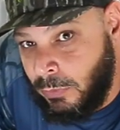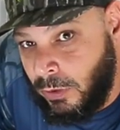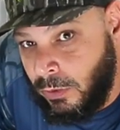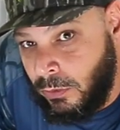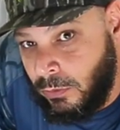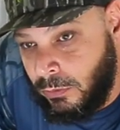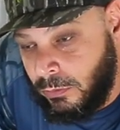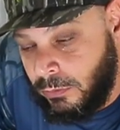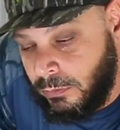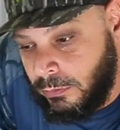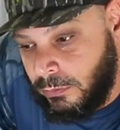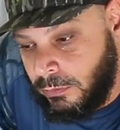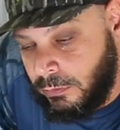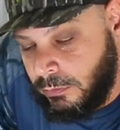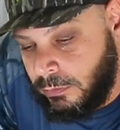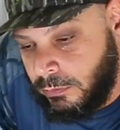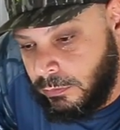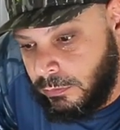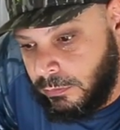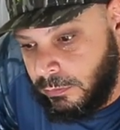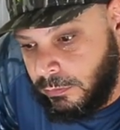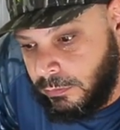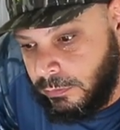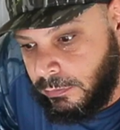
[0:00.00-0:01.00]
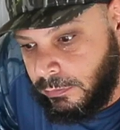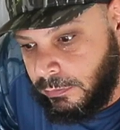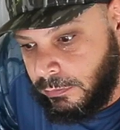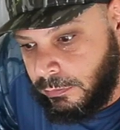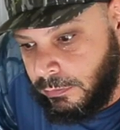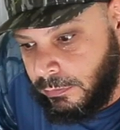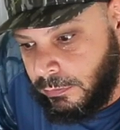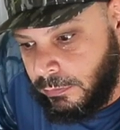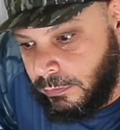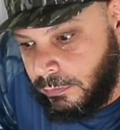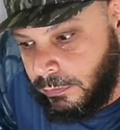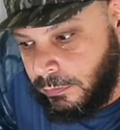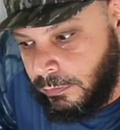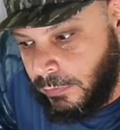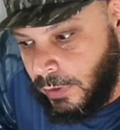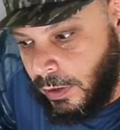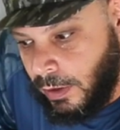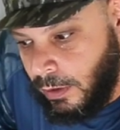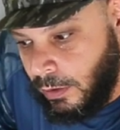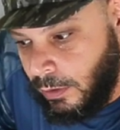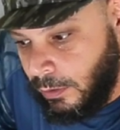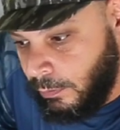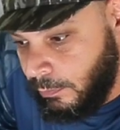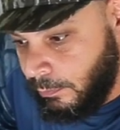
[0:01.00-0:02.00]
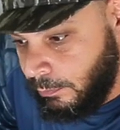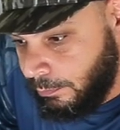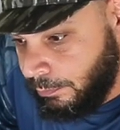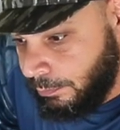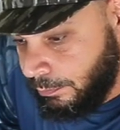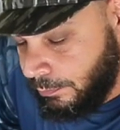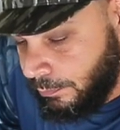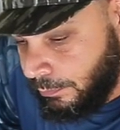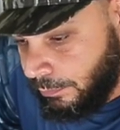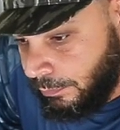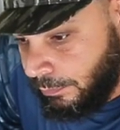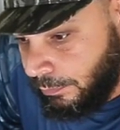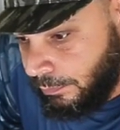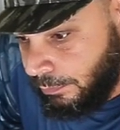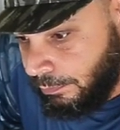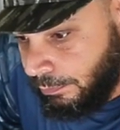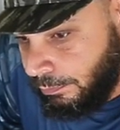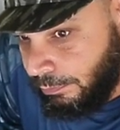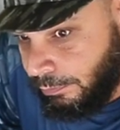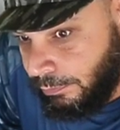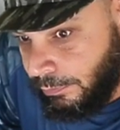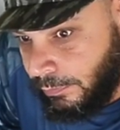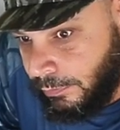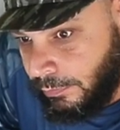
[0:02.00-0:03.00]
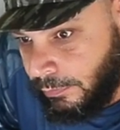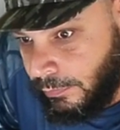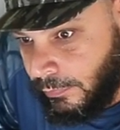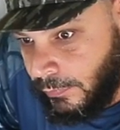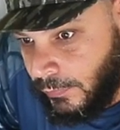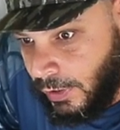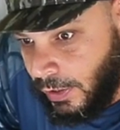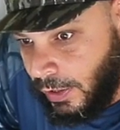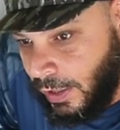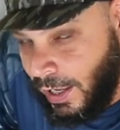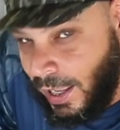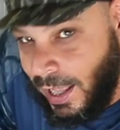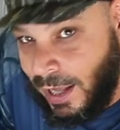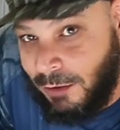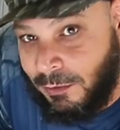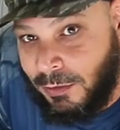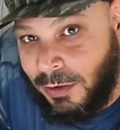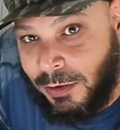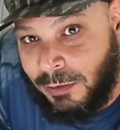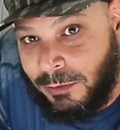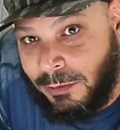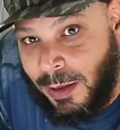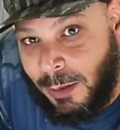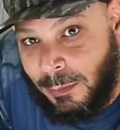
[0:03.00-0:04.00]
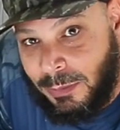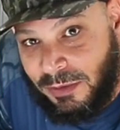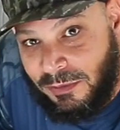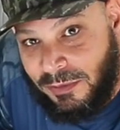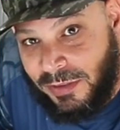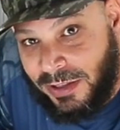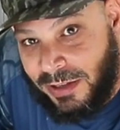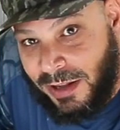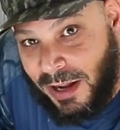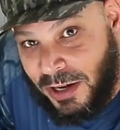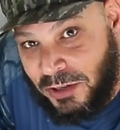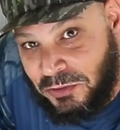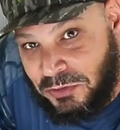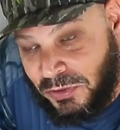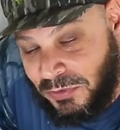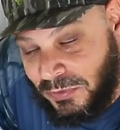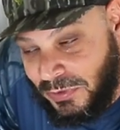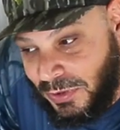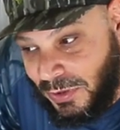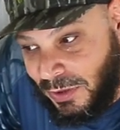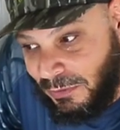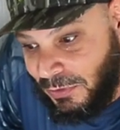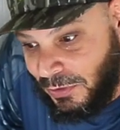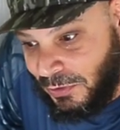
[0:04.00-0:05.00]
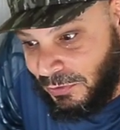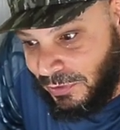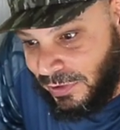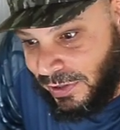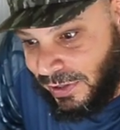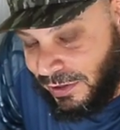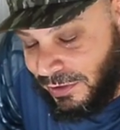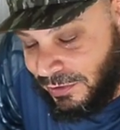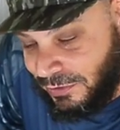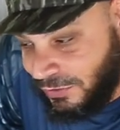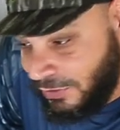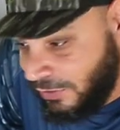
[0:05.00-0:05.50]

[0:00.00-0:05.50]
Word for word: boat. Um, I don't know. I'm giving an honest review after three years,